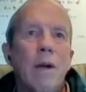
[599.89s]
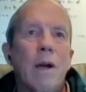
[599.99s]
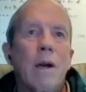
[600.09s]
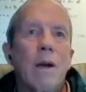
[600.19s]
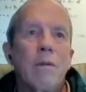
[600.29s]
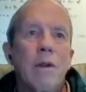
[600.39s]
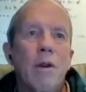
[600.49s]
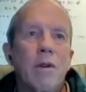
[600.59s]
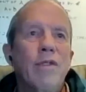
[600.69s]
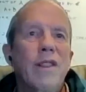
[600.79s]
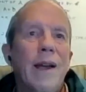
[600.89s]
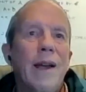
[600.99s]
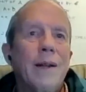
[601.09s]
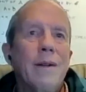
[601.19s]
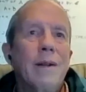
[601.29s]
uh, you know, given
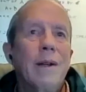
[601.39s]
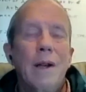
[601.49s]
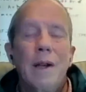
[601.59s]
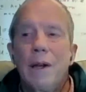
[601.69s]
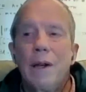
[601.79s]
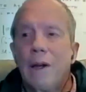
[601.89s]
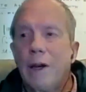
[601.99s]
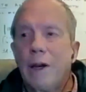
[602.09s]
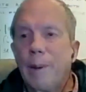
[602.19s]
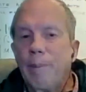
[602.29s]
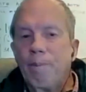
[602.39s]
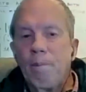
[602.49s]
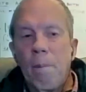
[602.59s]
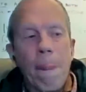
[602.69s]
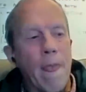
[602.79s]
that, um,
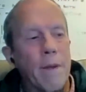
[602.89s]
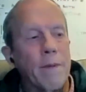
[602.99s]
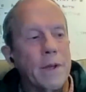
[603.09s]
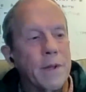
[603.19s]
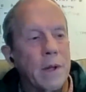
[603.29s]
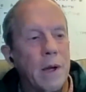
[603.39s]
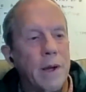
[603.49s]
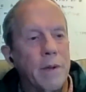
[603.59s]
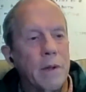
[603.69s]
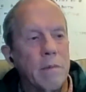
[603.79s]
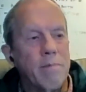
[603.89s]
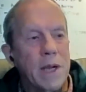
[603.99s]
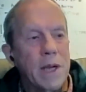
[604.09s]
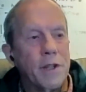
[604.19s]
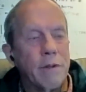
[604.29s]
there's another
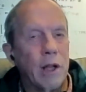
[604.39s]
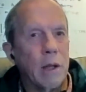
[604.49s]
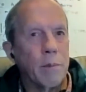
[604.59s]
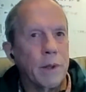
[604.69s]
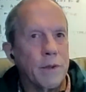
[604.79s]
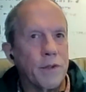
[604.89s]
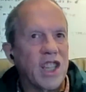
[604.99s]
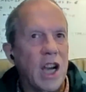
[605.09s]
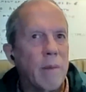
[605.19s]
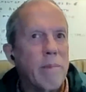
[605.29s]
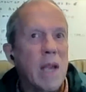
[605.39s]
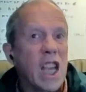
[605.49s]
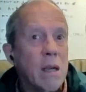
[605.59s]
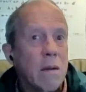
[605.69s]
major development that's coming.